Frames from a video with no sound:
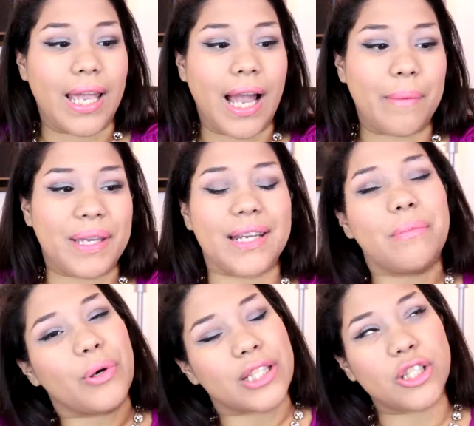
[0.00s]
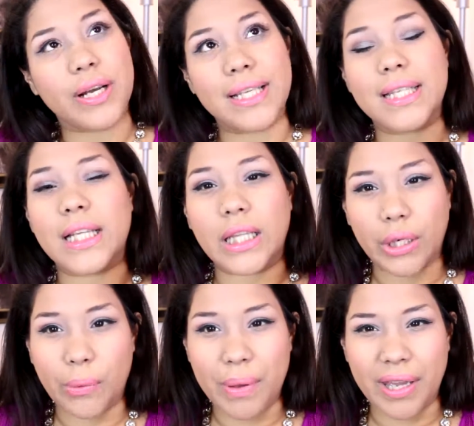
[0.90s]
I mean, it moisturized a
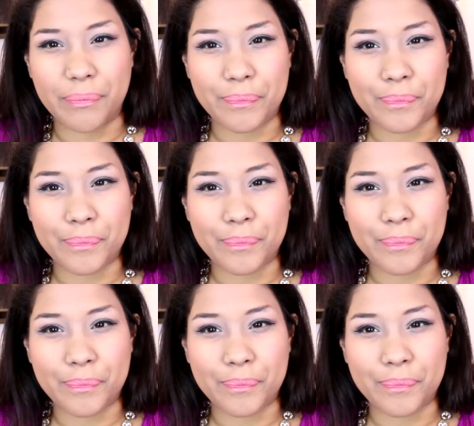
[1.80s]
little bit,